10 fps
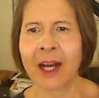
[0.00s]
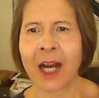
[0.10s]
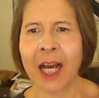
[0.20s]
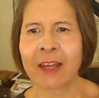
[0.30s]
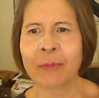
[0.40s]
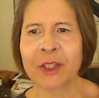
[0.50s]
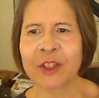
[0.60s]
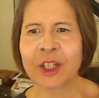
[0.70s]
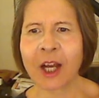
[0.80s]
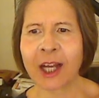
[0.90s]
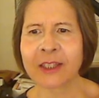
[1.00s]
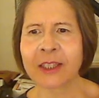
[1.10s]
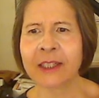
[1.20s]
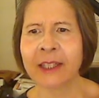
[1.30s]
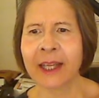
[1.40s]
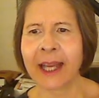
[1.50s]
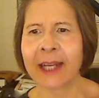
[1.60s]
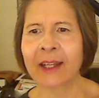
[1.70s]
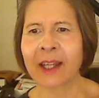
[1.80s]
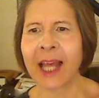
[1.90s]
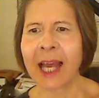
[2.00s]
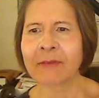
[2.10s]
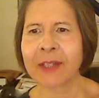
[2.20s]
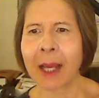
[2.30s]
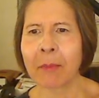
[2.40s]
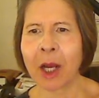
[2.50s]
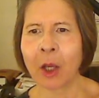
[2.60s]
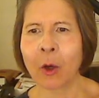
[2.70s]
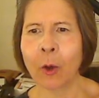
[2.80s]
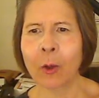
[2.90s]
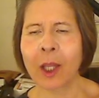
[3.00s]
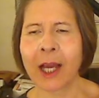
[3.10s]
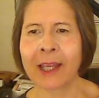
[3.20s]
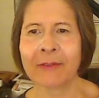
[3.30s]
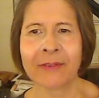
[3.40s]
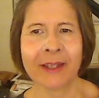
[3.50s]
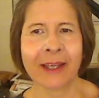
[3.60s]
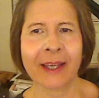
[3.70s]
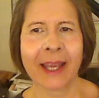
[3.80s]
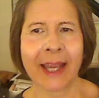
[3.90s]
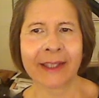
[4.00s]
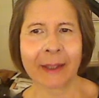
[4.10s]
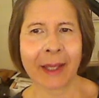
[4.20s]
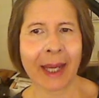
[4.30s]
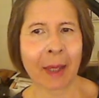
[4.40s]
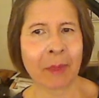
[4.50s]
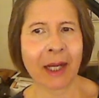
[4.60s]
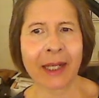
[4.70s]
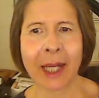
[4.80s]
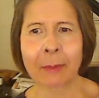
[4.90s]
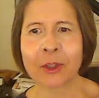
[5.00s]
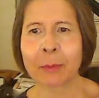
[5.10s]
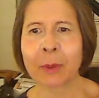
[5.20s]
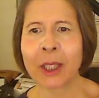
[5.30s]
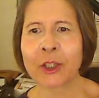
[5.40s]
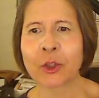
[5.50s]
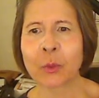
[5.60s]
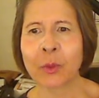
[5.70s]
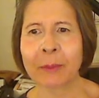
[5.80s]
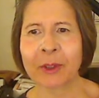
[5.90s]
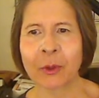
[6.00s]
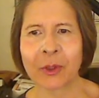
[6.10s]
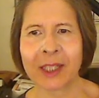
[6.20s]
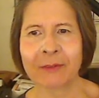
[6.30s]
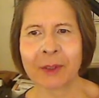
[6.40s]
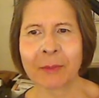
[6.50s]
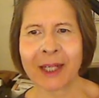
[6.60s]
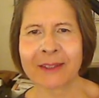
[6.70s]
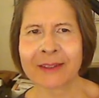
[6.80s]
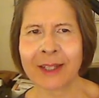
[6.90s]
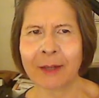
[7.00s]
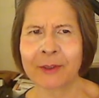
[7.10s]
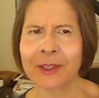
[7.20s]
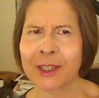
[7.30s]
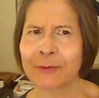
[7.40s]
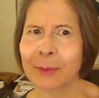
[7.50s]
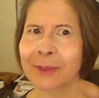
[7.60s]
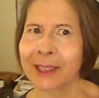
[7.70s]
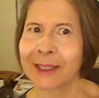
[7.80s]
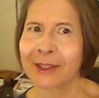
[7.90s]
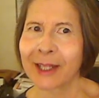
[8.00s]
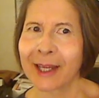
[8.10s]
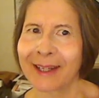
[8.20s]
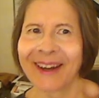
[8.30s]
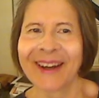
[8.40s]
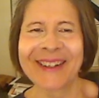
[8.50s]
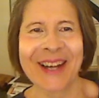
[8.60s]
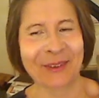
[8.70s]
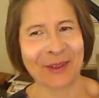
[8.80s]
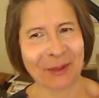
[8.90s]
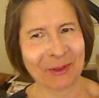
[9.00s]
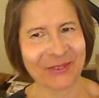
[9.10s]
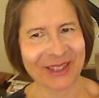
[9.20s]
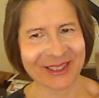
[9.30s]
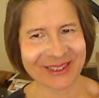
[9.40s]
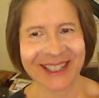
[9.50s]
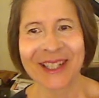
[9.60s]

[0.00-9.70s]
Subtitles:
I have been taunted and laughed at my whole life and am unable to pleasure women or even myself. Is this from TJ? Never, let me finish.